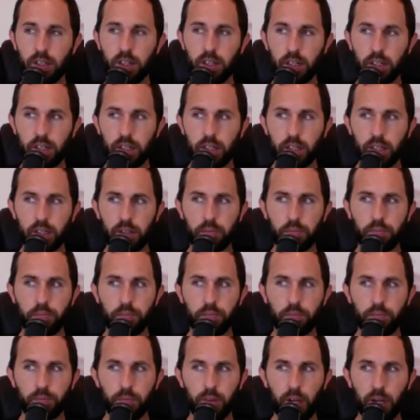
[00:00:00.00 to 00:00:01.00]
I
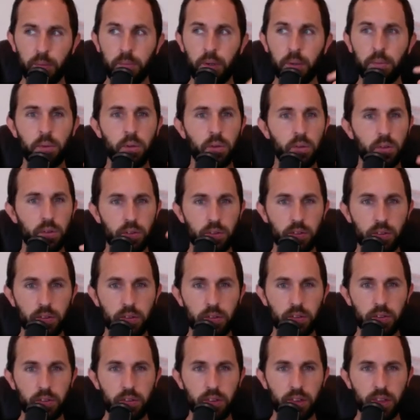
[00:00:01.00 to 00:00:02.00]
remember
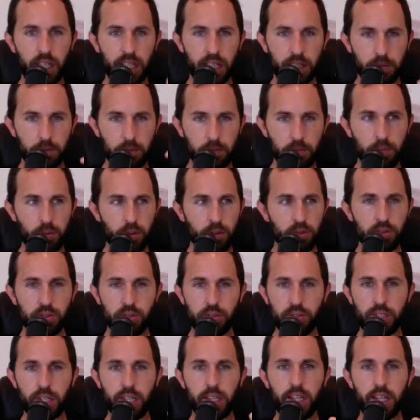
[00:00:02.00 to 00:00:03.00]
that person
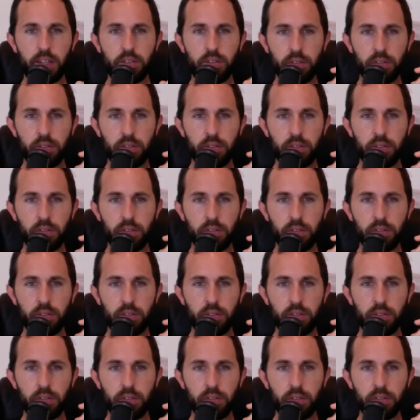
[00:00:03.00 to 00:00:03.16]
said that